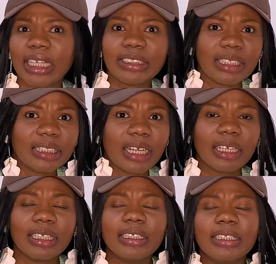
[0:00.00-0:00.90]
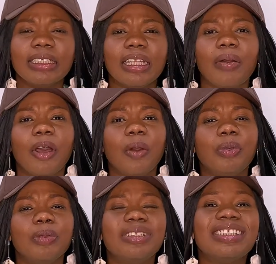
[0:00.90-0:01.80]
agenda, that will
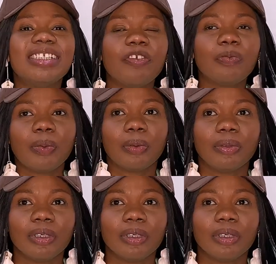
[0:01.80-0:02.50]
help him save people.